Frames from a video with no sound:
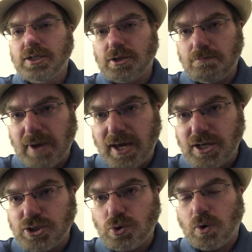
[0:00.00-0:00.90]
to make
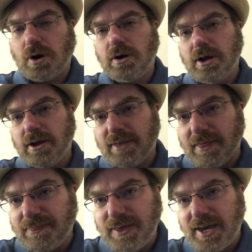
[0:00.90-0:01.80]
sure
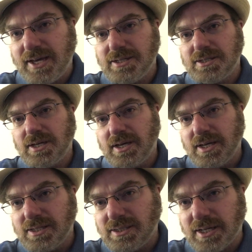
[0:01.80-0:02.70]
that these
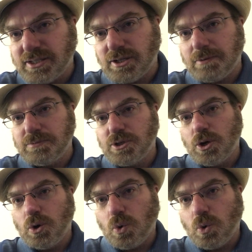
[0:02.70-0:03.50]
systems